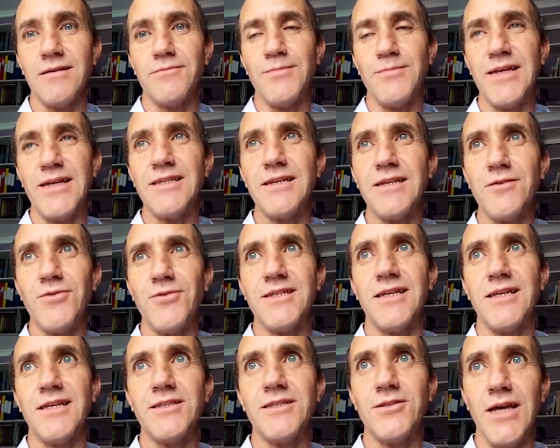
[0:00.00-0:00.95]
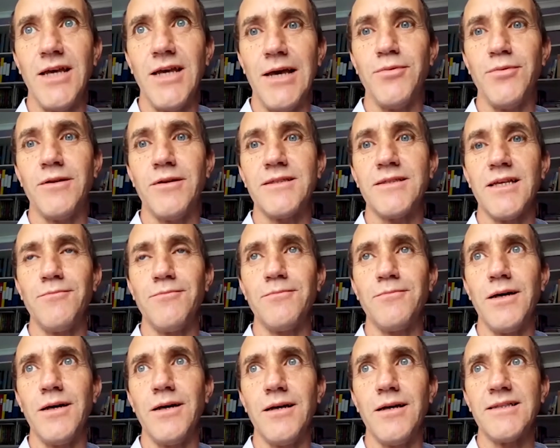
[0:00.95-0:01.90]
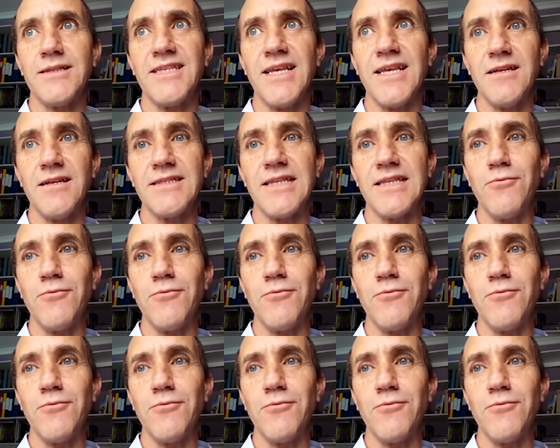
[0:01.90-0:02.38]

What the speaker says: Basically what tends to happen, some sellers,